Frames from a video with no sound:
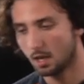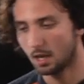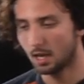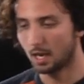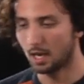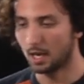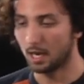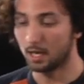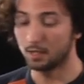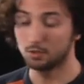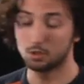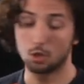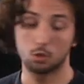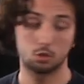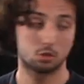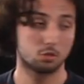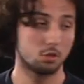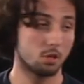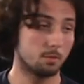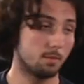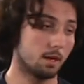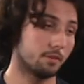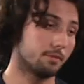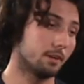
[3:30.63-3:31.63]
And those
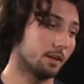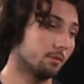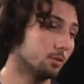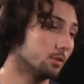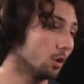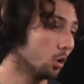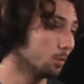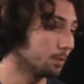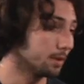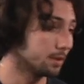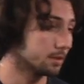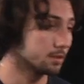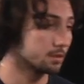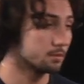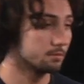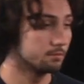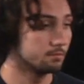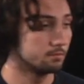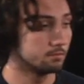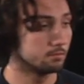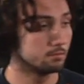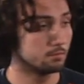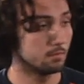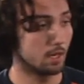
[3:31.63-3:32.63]
two are my favorite openers,
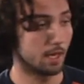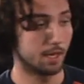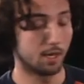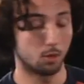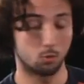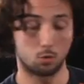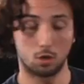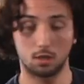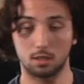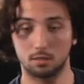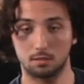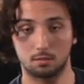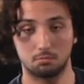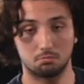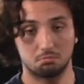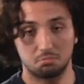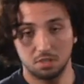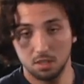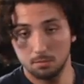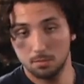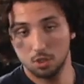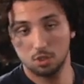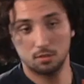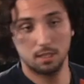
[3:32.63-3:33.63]
and they work
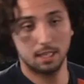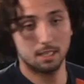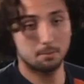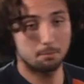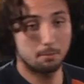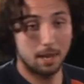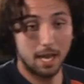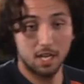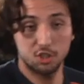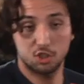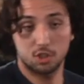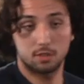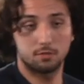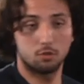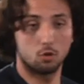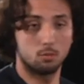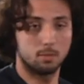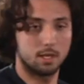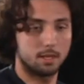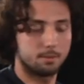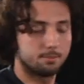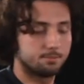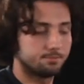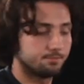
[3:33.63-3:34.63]
pretty much like magic
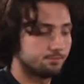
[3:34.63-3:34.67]
for me.